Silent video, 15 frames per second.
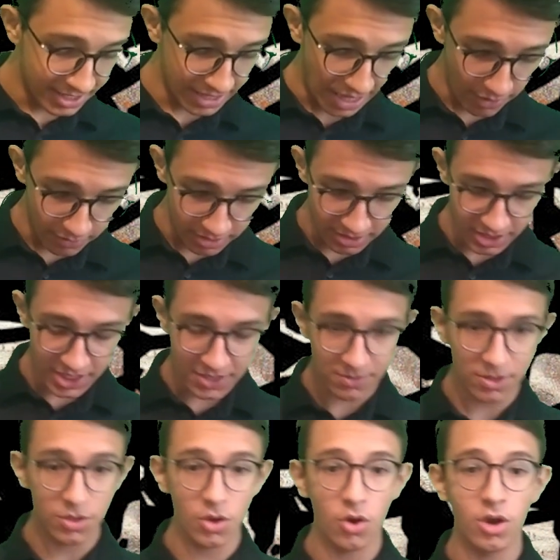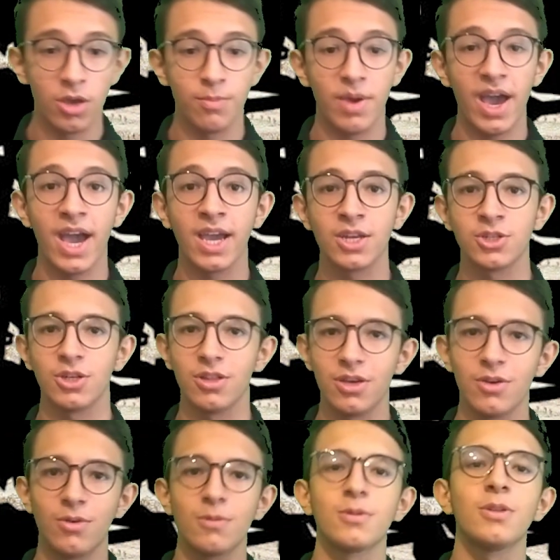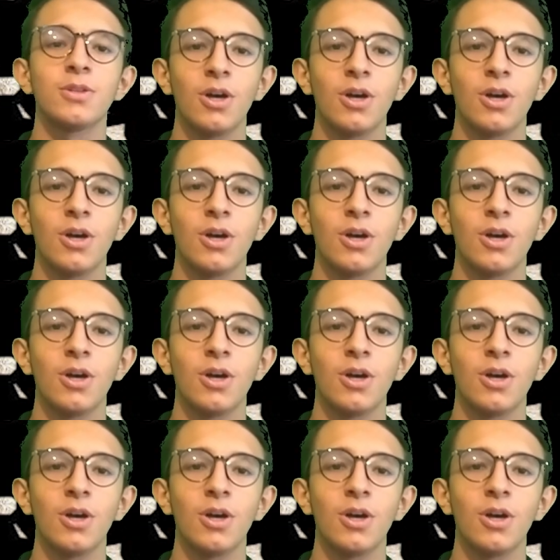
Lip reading: Now in this video, I'm actually going to